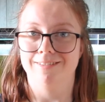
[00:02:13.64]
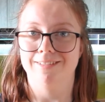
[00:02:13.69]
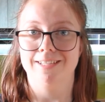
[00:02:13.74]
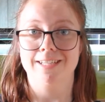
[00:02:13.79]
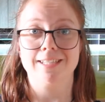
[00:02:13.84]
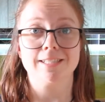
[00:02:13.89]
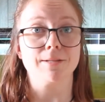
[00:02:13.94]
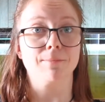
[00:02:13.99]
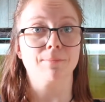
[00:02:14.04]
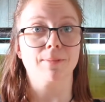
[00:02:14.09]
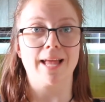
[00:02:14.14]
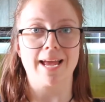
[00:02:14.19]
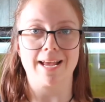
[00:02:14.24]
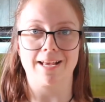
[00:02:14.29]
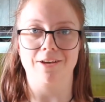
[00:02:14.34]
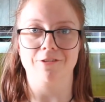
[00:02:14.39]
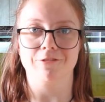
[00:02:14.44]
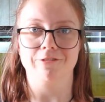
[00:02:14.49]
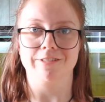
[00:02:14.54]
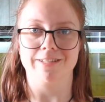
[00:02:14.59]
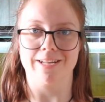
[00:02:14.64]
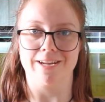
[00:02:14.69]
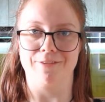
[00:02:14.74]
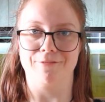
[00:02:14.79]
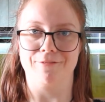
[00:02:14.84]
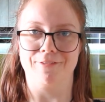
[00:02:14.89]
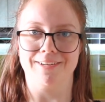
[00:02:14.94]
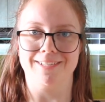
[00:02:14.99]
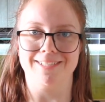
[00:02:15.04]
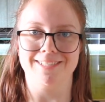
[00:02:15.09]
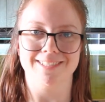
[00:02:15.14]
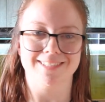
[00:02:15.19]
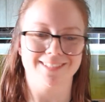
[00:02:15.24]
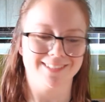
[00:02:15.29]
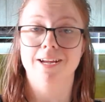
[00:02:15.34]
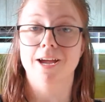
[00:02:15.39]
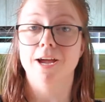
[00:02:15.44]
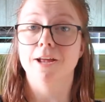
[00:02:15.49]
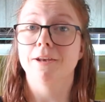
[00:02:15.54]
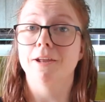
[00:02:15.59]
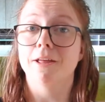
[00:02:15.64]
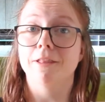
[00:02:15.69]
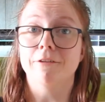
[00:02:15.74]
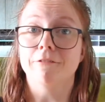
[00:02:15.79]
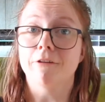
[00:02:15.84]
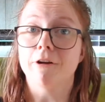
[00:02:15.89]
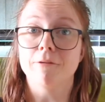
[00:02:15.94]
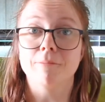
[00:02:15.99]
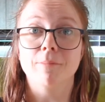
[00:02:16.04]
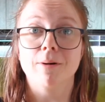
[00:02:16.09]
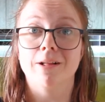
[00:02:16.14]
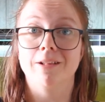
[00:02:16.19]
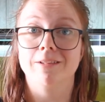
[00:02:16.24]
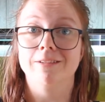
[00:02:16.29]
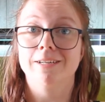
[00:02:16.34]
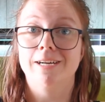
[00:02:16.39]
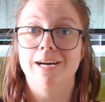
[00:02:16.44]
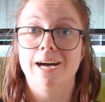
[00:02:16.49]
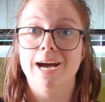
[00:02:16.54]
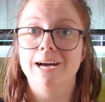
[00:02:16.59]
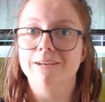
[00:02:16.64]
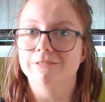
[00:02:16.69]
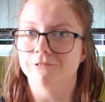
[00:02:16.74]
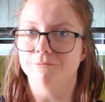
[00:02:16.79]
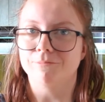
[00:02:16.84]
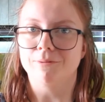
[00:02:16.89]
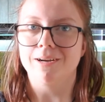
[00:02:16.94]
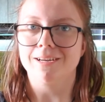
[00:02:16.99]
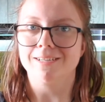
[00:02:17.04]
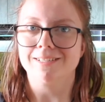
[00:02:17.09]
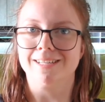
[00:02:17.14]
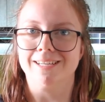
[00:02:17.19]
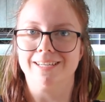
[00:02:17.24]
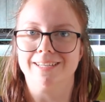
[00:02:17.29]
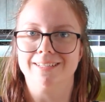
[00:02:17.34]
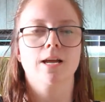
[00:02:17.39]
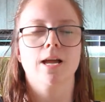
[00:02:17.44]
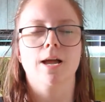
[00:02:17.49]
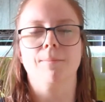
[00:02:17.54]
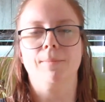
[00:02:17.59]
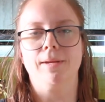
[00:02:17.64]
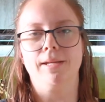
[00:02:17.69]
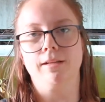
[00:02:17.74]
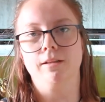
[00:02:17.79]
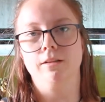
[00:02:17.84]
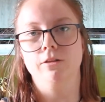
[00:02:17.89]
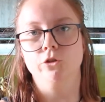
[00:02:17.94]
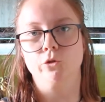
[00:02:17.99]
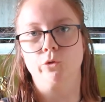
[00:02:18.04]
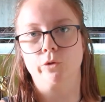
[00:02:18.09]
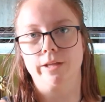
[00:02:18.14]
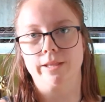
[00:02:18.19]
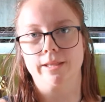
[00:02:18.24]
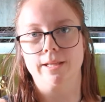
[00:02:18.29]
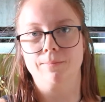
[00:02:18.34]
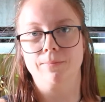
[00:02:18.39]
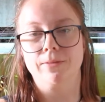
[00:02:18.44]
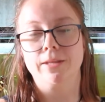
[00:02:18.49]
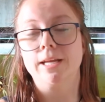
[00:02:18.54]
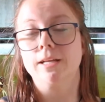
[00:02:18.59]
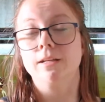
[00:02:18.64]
is the black ghost knifefish. Another oddball. How surprising. I mean, look at them.